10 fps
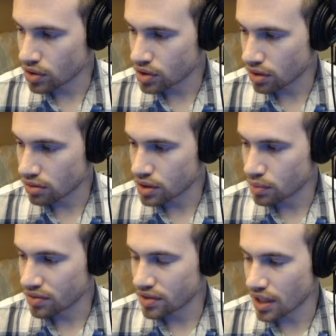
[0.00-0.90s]
Star Wars
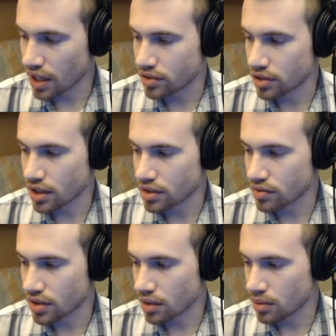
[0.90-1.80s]
movies after Rise of
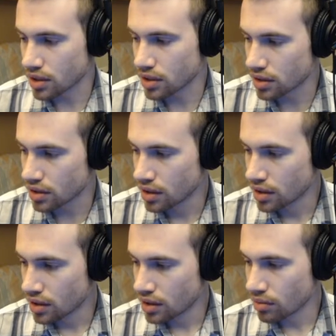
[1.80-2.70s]
Skywalker,
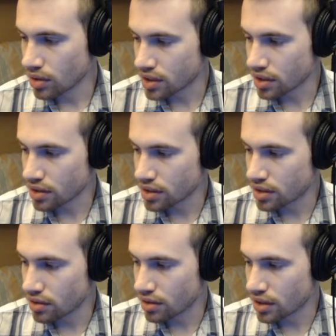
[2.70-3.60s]
what series do
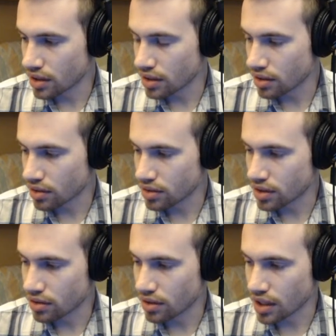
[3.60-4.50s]
you think they're going to
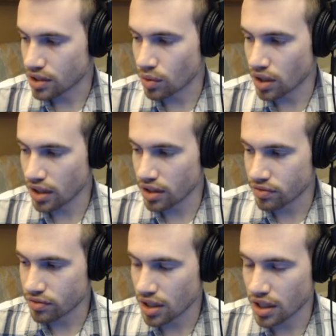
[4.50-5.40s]
do next? Well, they've
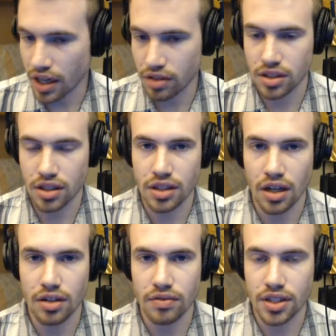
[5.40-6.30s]
announced a
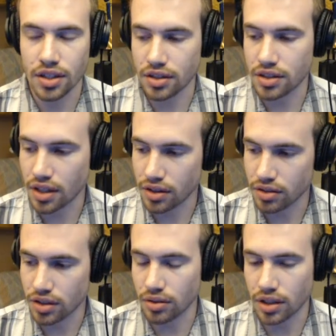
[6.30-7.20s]
ton of series that they're
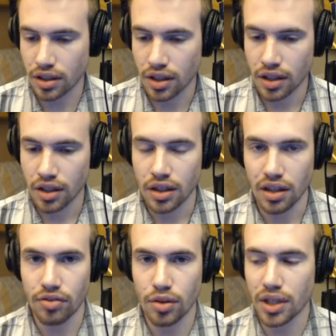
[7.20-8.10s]
doing.
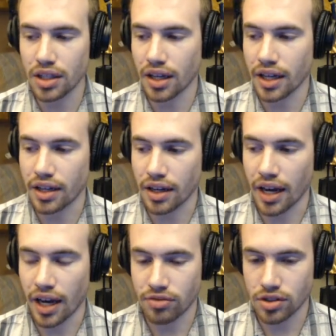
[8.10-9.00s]
If you mean, like,
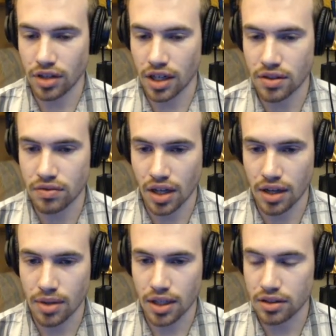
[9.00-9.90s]
after Rise of
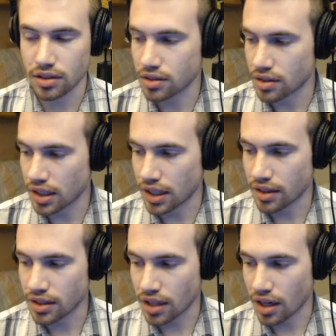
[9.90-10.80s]
Skywalker in
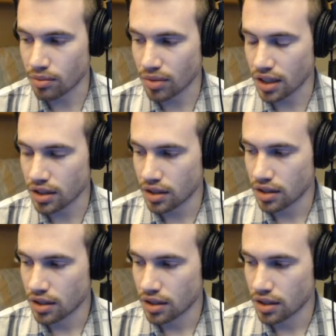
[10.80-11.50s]
the timeline,